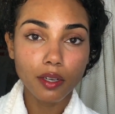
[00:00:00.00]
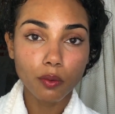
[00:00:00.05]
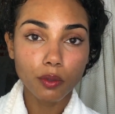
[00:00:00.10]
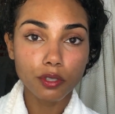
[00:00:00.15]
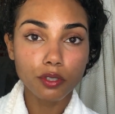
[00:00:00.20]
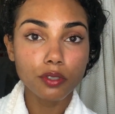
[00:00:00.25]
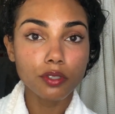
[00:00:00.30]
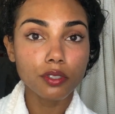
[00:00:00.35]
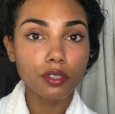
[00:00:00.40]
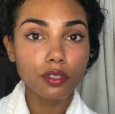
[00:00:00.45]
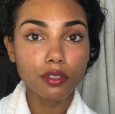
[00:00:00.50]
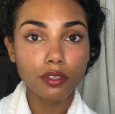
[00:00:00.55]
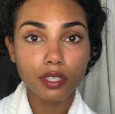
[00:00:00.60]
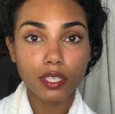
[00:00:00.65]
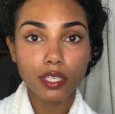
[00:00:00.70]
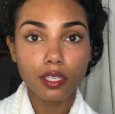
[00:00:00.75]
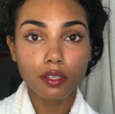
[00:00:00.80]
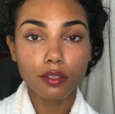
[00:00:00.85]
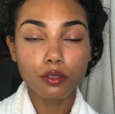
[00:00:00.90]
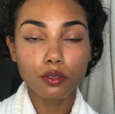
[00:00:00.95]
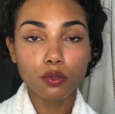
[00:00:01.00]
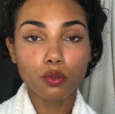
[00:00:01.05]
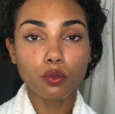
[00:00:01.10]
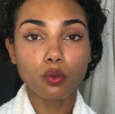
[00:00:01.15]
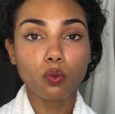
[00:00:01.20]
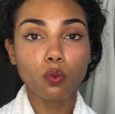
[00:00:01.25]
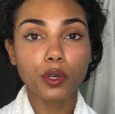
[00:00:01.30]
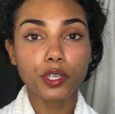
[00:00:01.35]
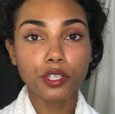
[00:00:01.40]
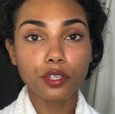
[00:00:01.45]
I want you to start looking into
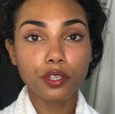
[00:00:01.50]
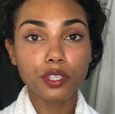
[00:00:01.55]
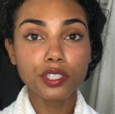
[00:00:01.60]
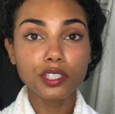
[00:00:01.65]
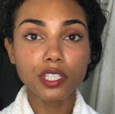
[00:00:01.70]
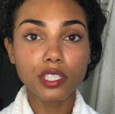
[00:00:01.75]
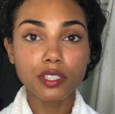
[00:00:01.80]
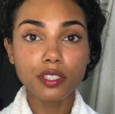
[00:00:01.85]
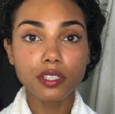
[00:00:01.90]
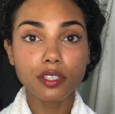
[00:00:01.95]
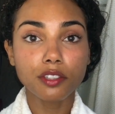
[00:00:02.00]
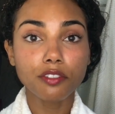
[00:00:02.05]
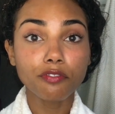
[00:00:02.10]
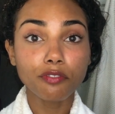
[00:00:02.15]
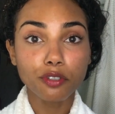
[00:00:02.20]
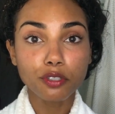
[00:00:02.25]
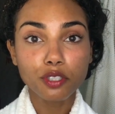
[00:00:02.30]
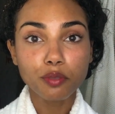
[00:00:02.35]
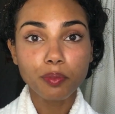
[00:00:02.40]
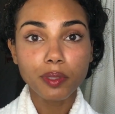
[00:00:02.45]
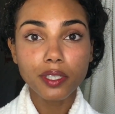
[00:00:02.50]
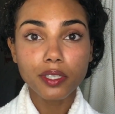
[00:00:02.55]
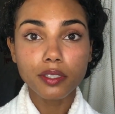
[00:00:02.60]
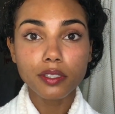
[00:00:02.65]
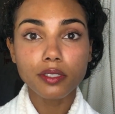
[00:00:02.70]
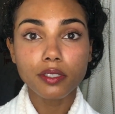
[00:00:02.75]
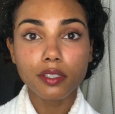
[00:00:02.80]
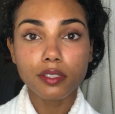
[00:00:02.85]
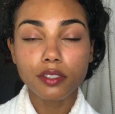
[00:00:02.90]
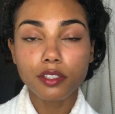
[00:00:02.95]
what you're ingesting in the first
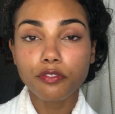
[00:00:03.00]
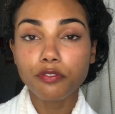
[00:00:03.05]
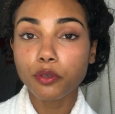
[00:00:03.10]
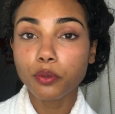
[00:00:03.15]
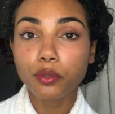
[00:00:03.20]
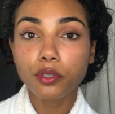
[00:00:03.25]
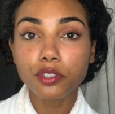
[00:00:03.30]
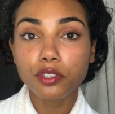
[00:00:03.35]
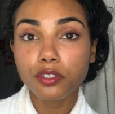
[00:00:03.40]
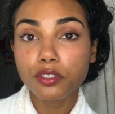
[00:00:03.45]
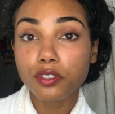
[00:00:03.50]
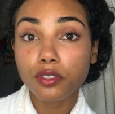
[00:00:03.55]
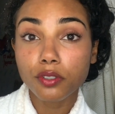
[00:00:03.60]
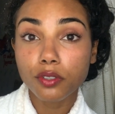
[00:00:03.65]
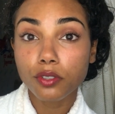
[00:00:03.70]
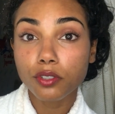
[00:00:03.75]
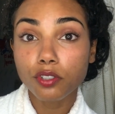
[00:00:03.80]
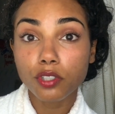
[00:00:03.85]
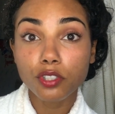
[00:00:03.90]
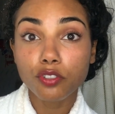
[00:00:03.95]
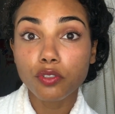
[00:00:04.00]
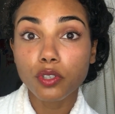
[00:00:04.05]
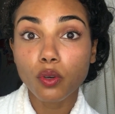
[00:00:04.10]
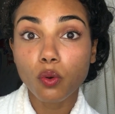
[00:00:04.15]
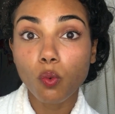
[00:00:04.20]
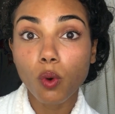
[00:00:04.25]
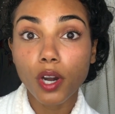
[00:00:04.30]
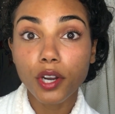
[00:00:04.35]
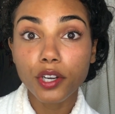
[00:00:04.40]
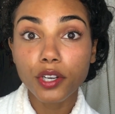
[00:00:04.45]
place. Because if you were to just
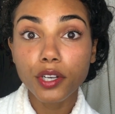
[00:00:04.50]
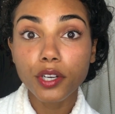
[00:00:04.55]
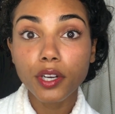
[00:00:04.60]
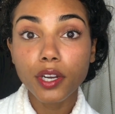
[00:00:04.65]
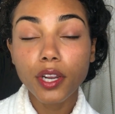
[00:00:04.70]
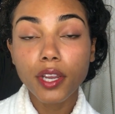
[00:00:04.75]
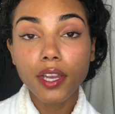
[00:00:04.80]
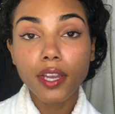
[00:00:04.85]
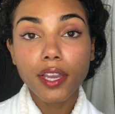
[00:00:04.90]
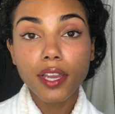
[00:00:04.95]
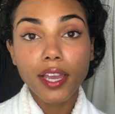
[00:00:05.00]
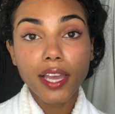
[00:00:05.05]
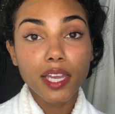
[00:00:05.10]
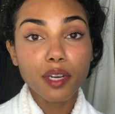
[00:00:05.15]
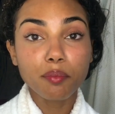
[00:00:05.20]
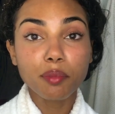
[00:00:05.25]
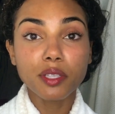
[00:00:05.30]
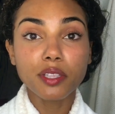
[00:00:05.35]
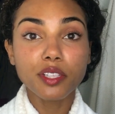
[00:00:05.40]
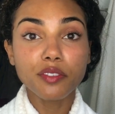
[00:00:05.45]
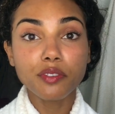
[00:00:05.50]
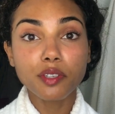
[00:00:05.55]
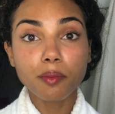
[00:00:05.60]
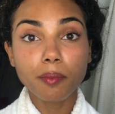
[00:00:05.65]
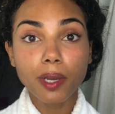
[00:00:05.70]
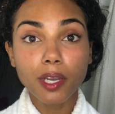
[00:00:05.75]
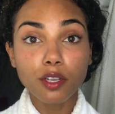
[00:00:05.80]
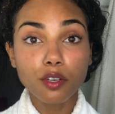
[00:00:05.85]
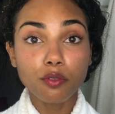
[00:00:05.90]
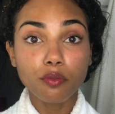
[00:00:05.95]
drink water and be
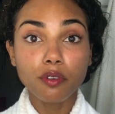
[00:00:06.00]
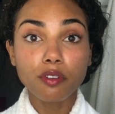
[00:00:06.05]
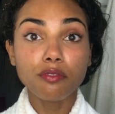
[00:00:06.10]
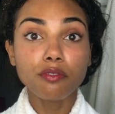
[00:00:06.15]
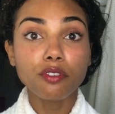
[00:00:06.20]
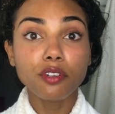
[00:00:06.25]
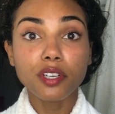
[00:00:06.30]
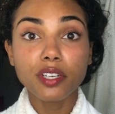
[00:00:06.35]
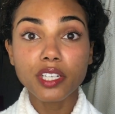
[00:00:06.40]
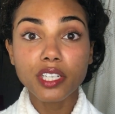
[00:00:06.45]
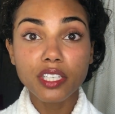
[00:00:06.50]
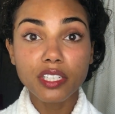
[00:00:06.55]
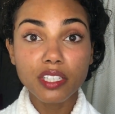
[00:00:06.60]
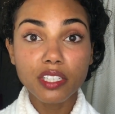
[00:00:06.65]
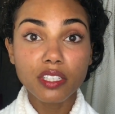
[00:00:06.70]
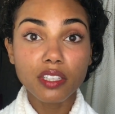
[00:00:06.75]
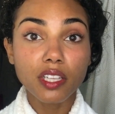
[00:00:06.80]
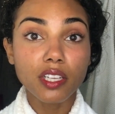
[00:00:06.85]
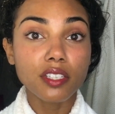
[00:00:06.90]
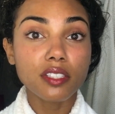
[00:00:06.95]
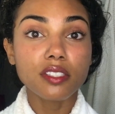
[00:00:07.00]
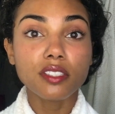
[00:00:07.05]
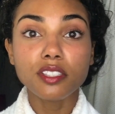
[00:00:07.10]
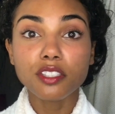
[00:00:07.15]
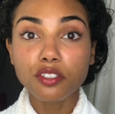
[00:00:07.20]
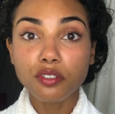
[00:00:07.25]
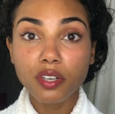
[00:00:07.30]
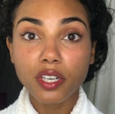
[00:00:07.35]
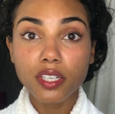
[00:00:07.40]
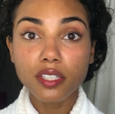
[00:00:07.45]
living by a river and eating like
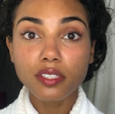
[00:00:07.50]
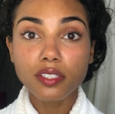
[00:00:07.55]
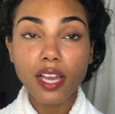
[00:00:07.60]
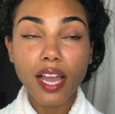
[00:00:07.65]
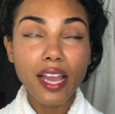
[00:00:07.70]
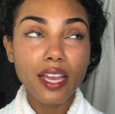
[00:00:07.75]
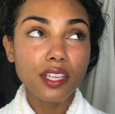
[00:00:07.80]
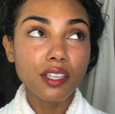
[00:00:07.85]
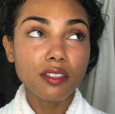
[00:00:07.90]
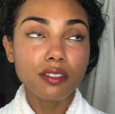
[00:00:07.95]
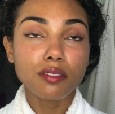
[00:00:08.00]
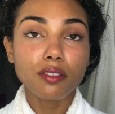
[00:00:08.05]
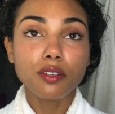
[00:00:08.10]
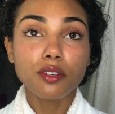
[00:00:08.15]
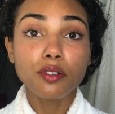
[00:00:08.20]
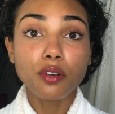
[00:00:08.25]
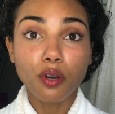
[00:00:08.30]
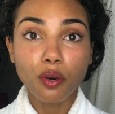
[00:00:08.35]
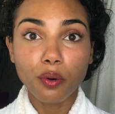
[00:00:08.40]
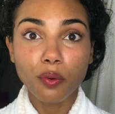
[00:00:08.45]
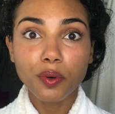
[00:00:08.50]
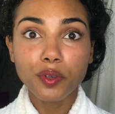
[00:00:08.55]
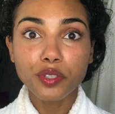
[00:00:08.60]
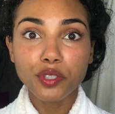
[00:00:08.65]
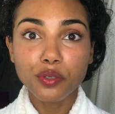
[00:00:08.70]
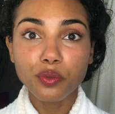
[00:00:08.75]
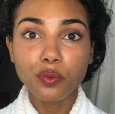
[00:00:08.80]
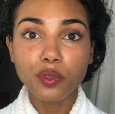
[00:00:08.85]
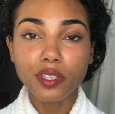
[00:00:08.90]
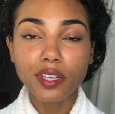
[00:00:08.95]
seacrest, I know
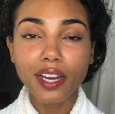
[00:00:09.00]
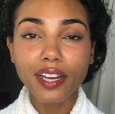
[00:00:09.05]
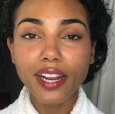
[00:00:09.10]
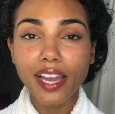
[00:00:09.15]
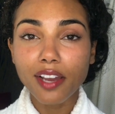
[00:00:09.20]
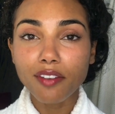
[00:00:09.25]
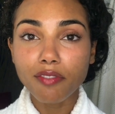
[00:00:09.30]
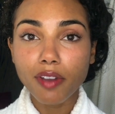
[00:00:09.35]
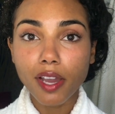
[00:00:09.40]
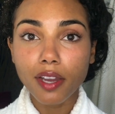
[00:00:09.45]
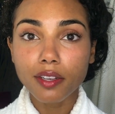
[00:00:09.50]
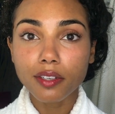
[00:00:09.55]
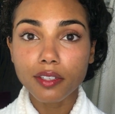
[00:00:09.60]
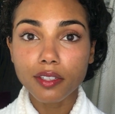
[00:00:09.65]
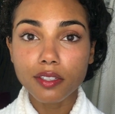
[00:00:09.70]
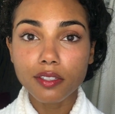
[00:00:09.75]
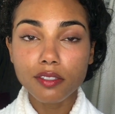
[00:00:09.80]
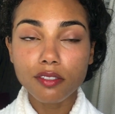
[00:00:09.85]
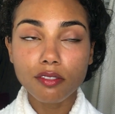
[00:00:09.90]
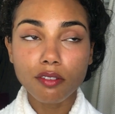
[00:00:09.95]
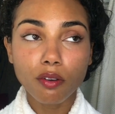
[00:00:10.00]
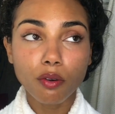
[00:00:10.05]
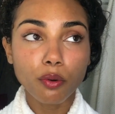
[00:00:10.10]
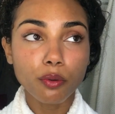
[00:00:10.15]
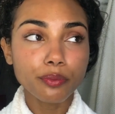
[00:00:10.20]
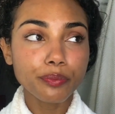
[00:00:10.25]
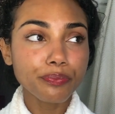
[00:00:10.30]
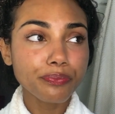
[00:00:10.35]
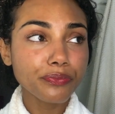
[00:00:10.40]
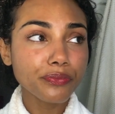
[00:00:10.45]
you would not have acne.
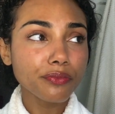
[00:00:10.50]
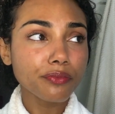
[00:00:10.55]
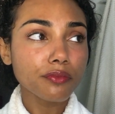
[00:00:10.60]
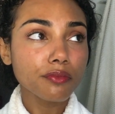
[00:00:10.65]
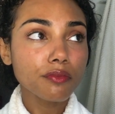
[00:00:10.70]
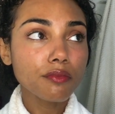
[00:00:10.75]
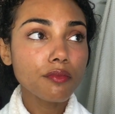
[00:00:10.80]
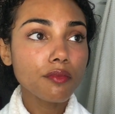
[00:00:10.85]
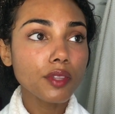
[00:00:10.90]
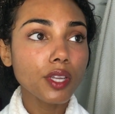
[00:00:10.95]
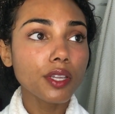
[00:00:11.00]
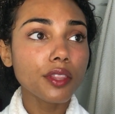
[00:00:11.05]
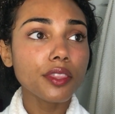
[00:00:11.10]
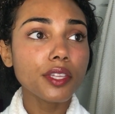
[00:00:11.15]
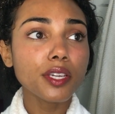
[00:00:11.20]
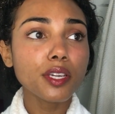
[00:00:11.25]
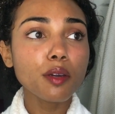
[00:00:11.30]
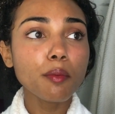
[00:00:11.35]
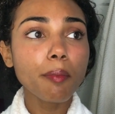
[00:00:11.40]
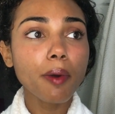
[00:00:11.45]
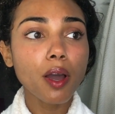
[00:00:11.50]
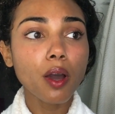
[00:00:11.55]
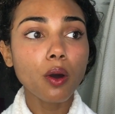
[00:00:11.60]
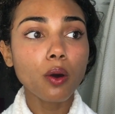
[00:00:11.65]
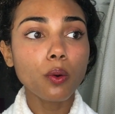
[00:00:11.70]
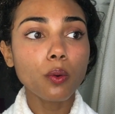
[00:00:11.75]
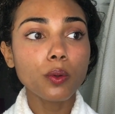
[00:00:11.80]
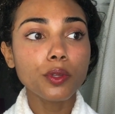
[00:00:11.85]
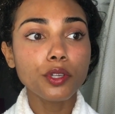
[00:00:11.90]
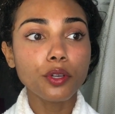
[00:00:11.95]
So think
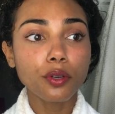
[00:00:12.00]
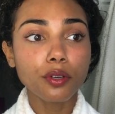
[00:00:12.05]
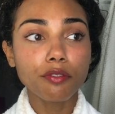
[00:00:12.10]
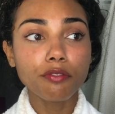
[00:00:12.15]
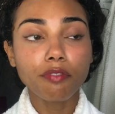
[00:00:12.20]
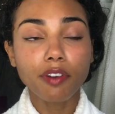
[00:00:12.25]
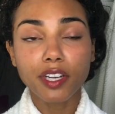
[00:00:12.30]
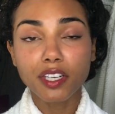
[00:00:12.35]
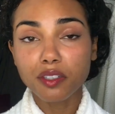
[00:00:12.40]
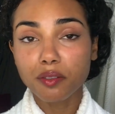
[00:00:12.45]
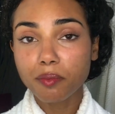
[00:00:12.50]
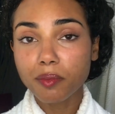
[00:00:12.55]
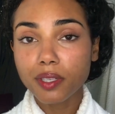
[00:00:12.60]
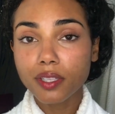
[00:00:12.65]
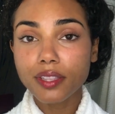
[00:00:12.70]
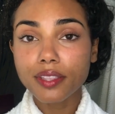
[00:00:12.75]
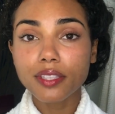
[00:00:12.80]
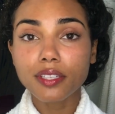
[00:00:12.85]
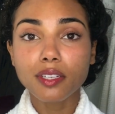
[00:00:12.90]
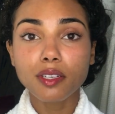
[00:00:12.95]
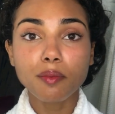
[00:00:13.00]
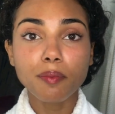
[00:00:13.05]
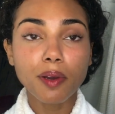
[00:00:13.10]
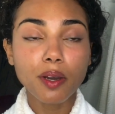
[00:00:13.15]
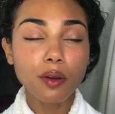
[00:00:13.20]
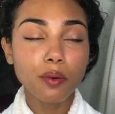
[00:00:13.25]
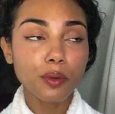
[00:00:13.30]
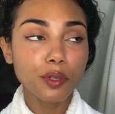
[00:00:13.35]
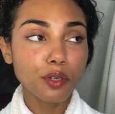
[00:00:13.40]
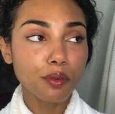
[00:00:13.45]
about your environment, think
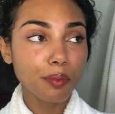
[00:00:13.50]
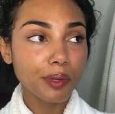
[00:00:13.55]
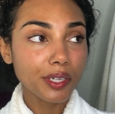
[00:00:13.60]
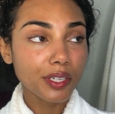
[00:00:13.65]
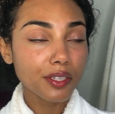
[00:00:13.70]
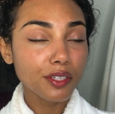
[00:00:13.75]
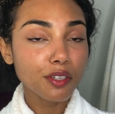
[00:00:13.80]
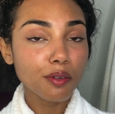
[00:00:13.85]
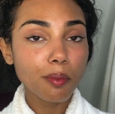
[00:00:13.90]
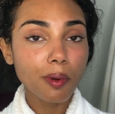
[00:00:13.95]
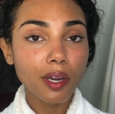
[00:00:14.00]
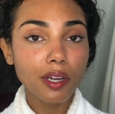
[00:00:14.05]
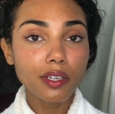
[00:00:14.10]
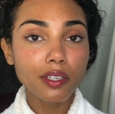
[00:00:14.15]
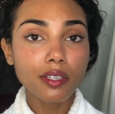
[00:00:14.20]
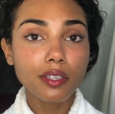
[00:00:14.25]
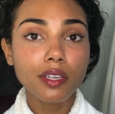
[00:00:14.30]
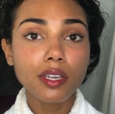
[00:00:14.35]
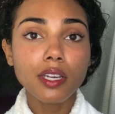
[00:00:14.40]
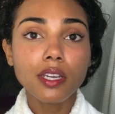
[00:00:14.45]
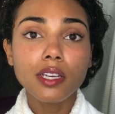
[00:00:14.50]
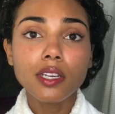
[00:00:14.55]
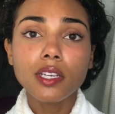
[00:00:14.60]
about what you're putting in your body.